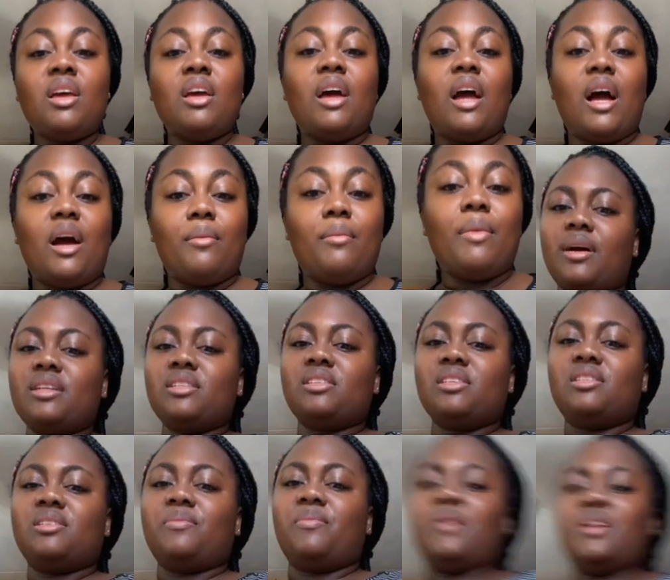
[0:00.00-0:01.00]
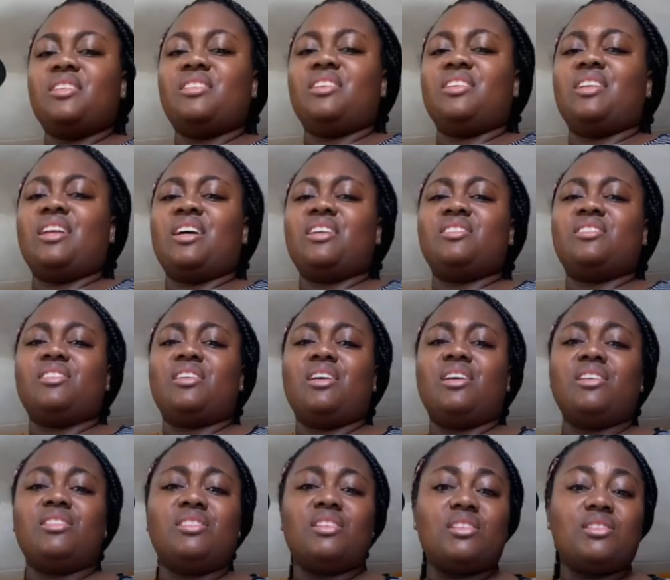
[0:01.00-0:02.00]
I'm anticipating that
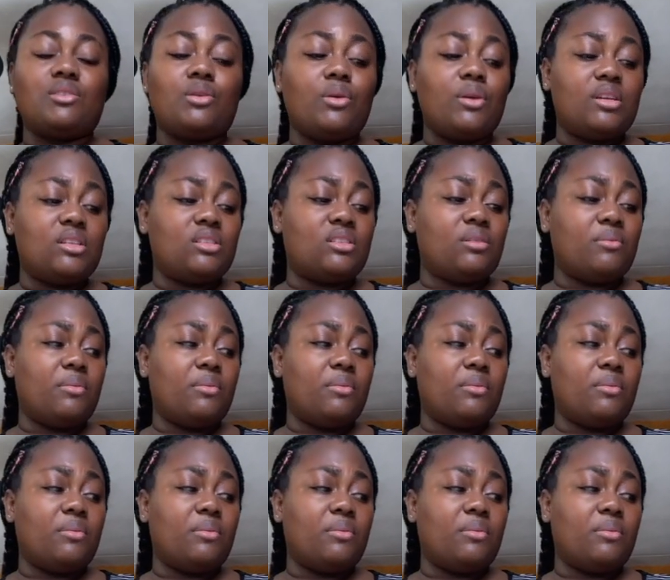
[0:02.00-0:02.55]
it is going to